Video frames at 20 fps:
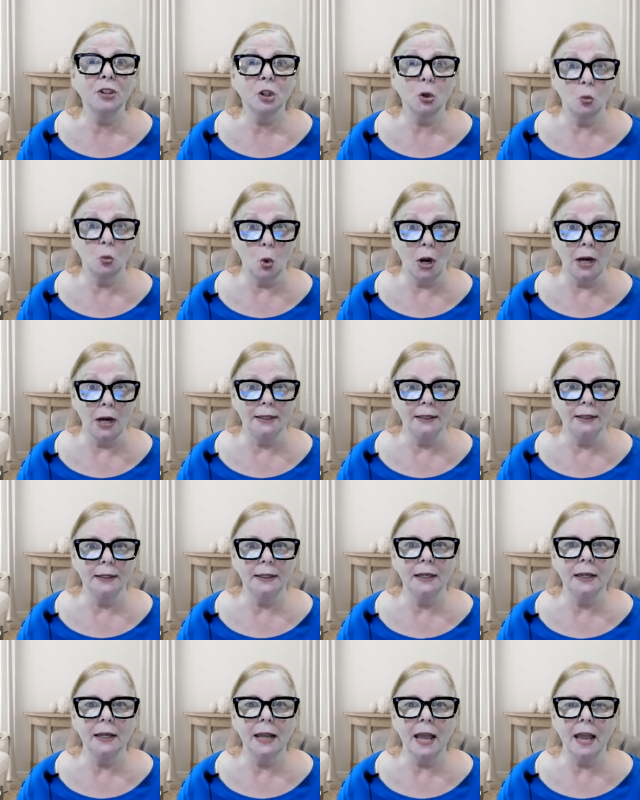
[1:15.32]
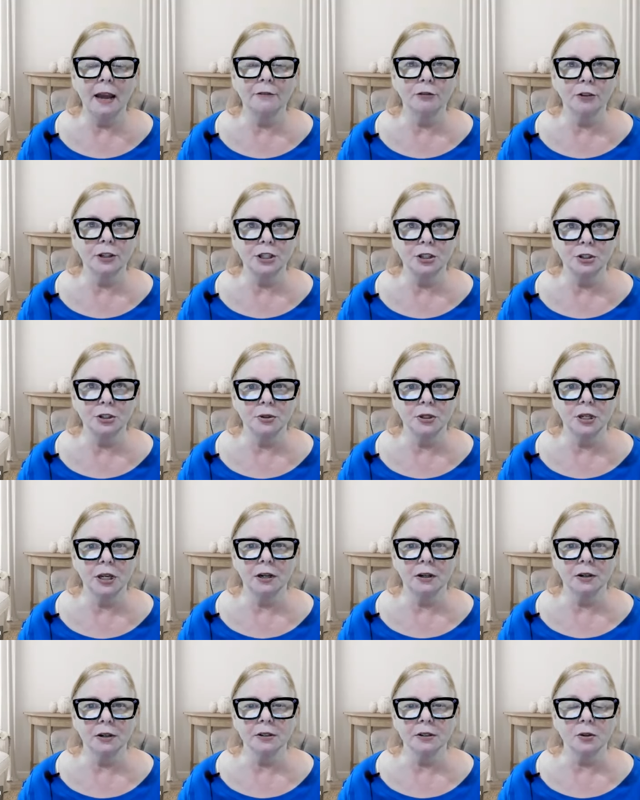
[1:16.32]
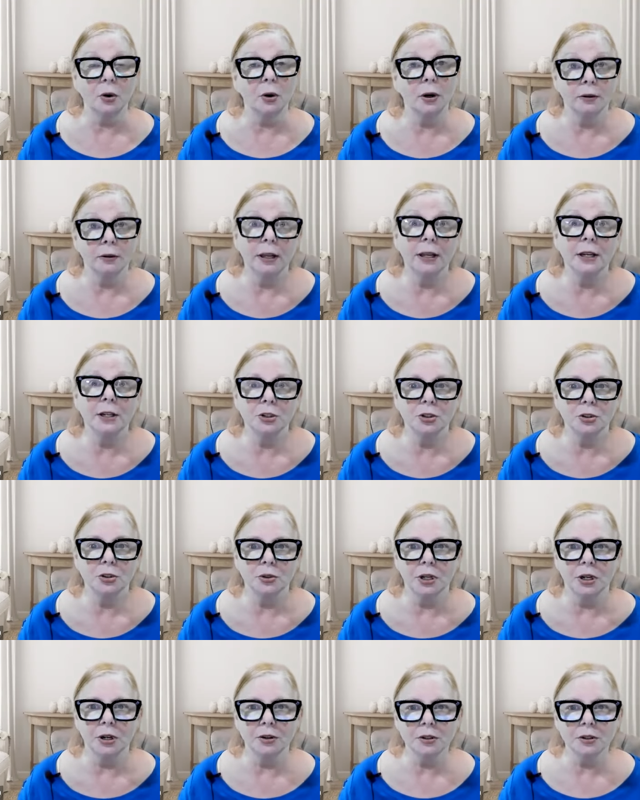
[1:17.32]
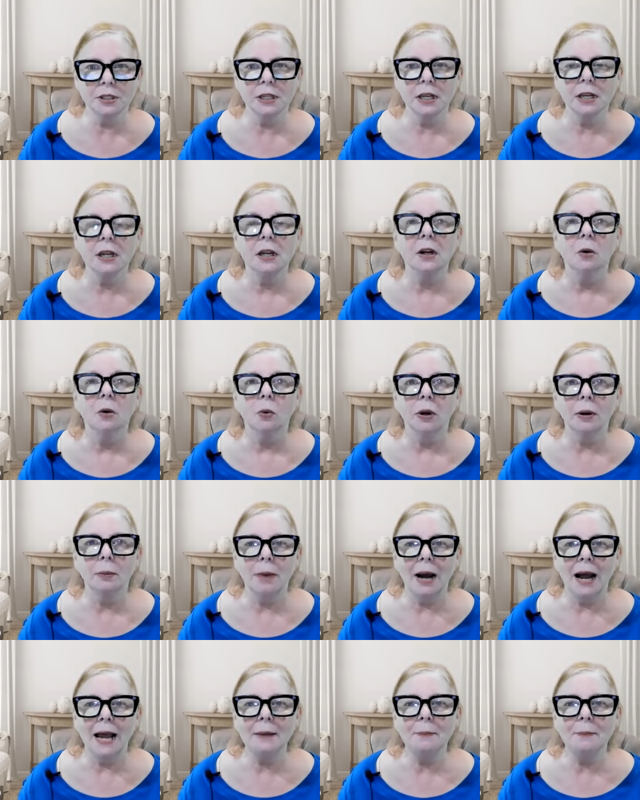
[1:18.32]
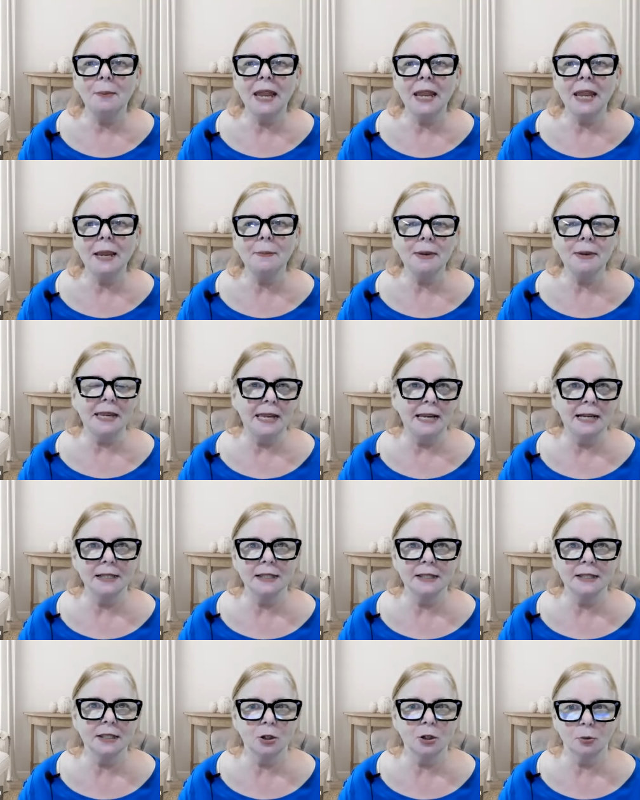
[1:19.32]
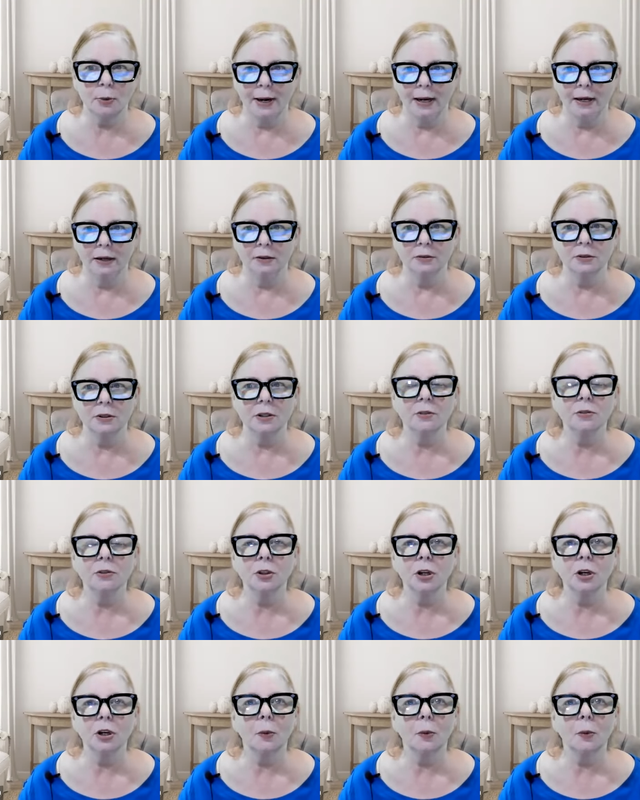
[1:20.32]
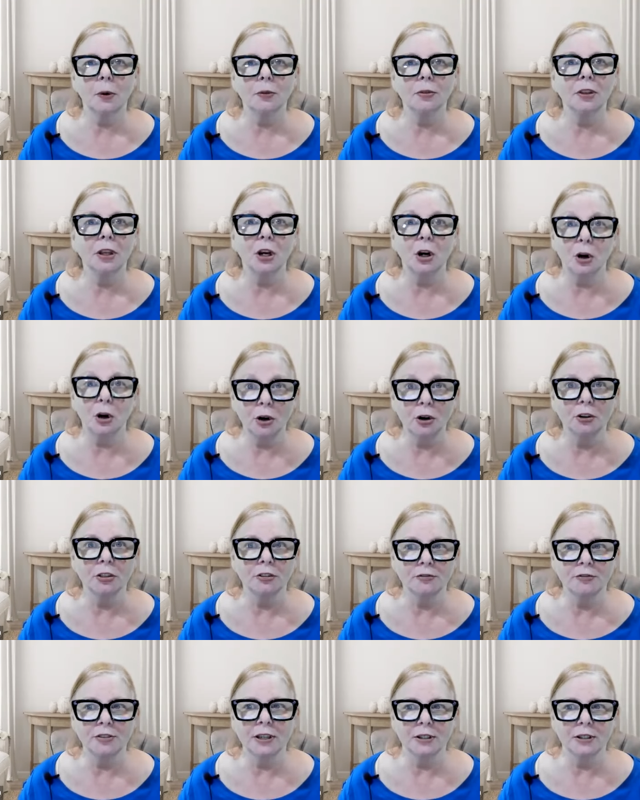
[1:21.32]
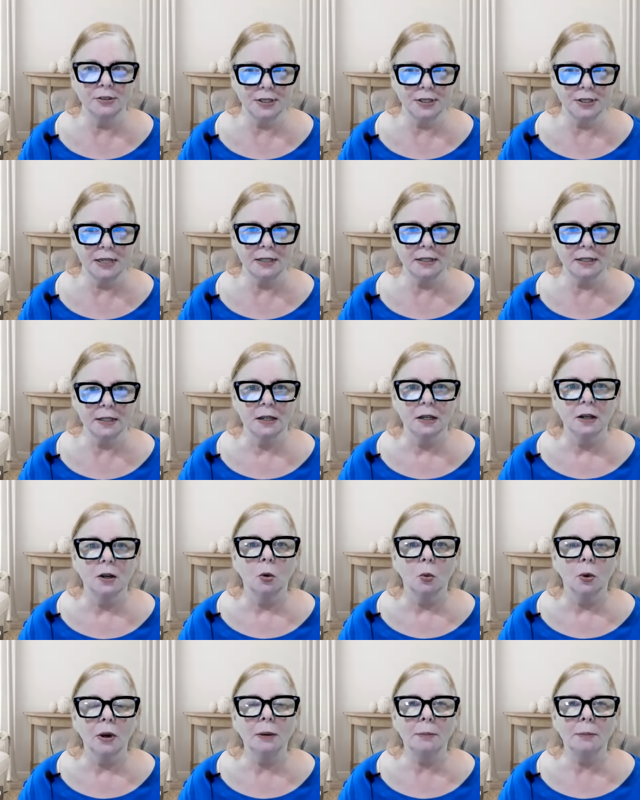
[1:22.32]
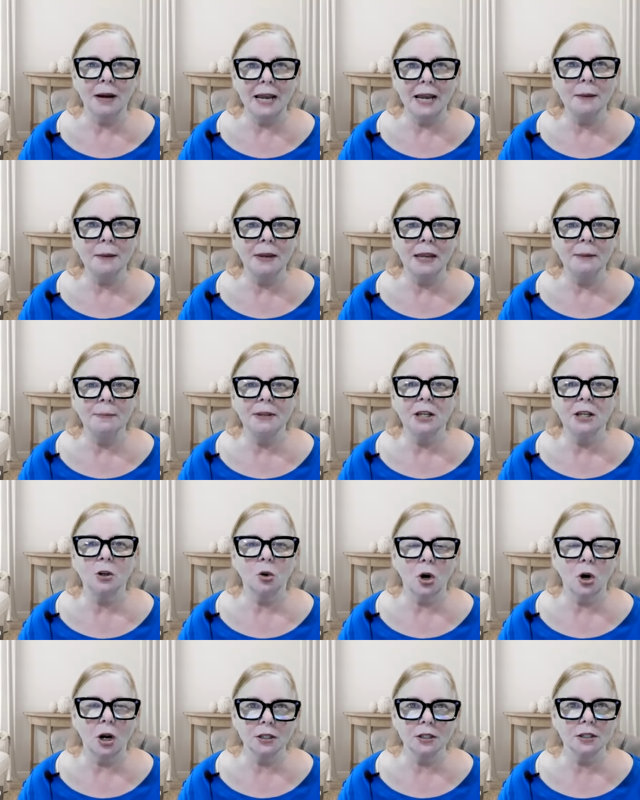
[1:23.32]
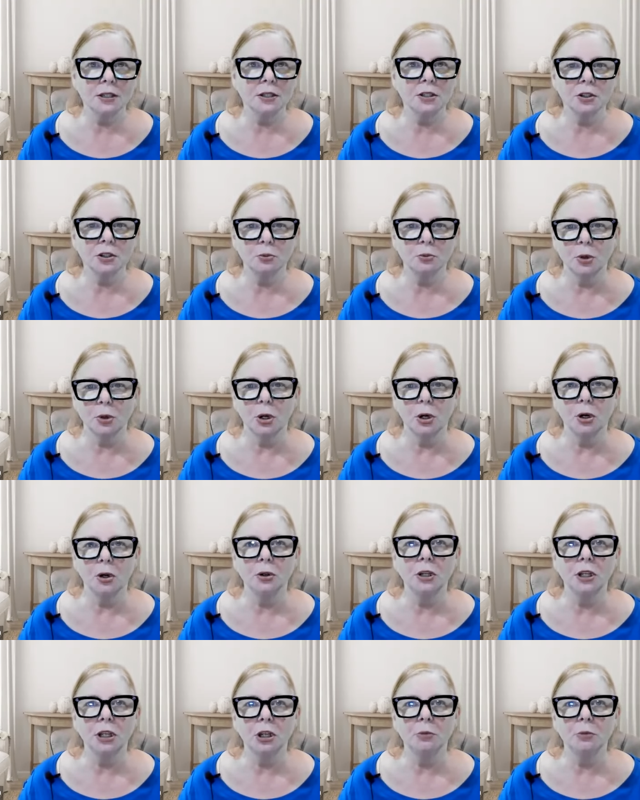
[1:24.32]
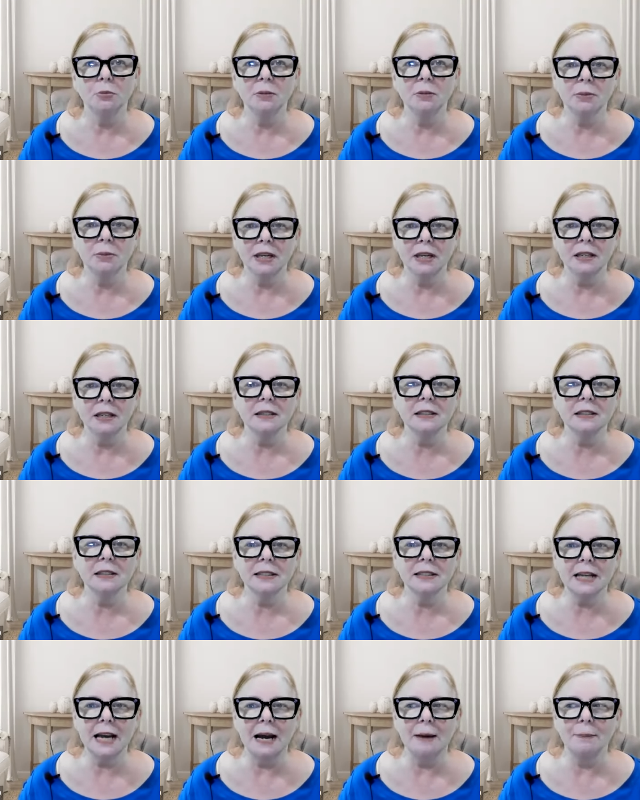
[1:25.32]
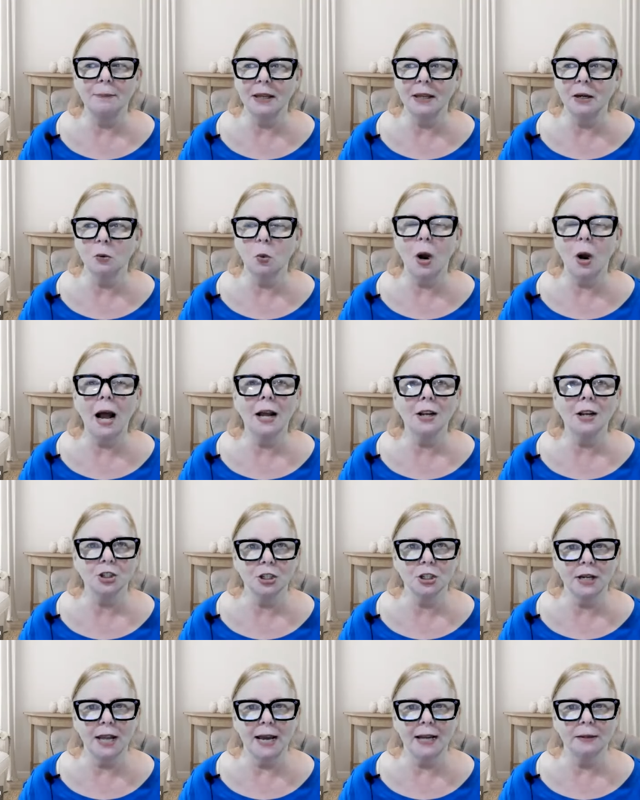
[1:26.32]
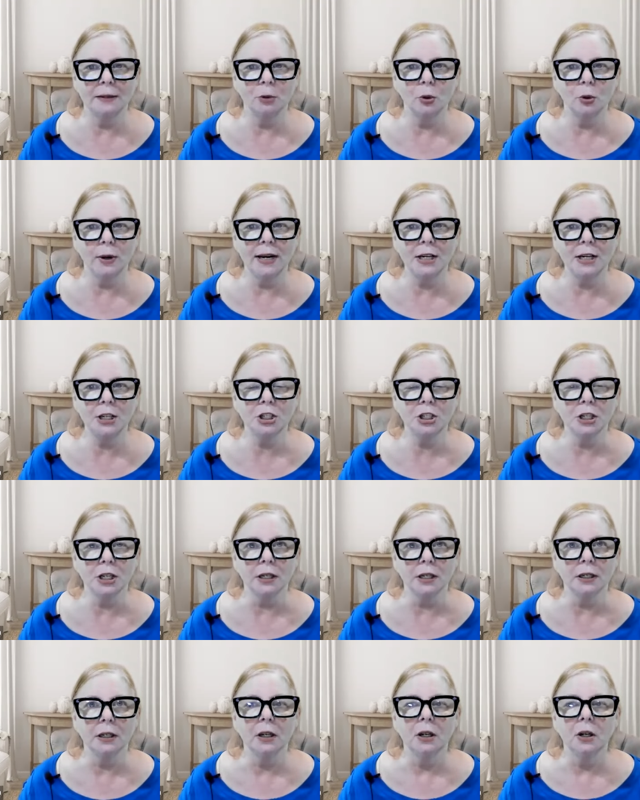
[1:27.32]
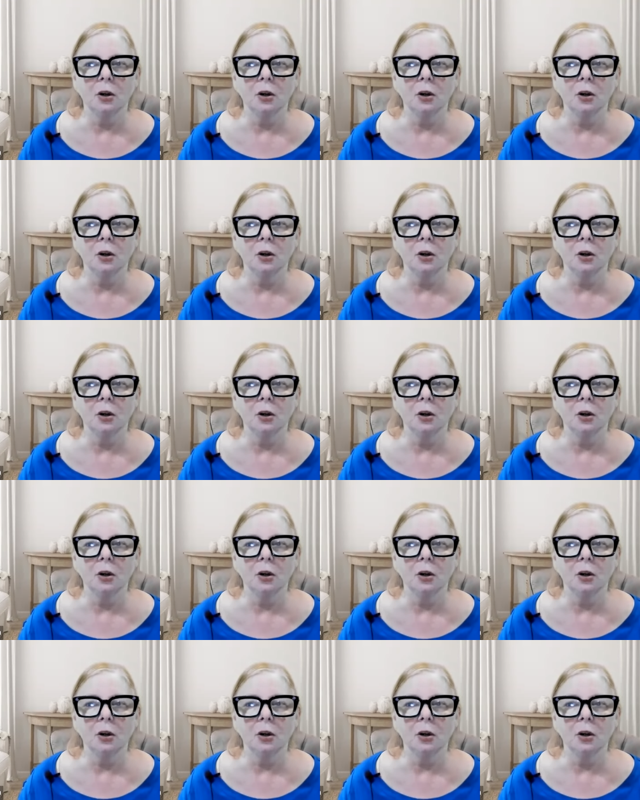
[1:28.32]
one every 2 years, or in 2 years. When my baby hits the ground, the earth feels it. When my baby crosses the road, human beings stop and watch in admiration.